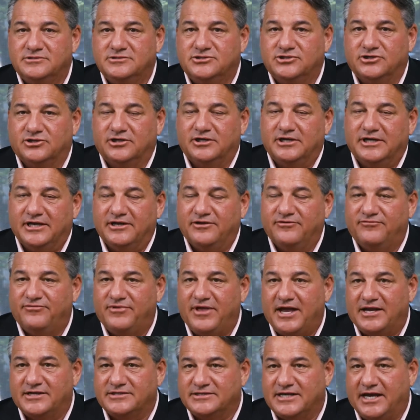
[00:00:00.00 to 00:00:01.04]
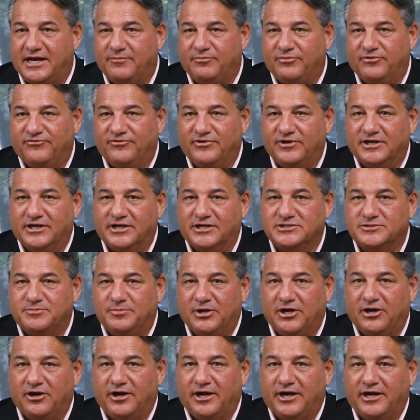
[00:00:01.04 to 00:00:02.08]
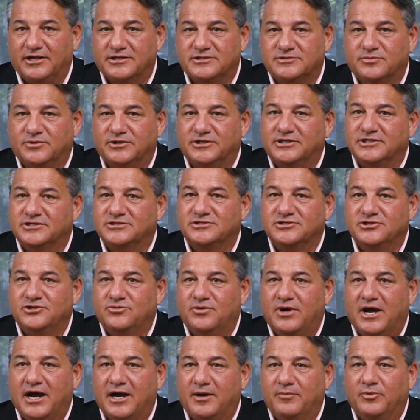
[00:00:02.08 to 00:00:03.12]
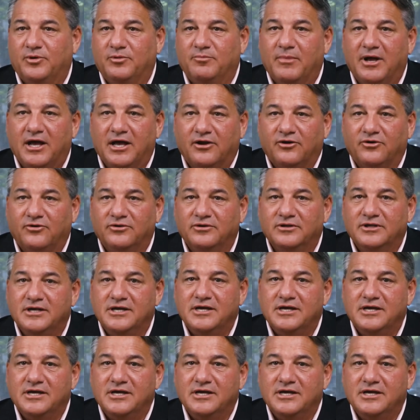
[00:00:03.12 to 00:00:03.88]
to give that type of an experience with this new hybrid model.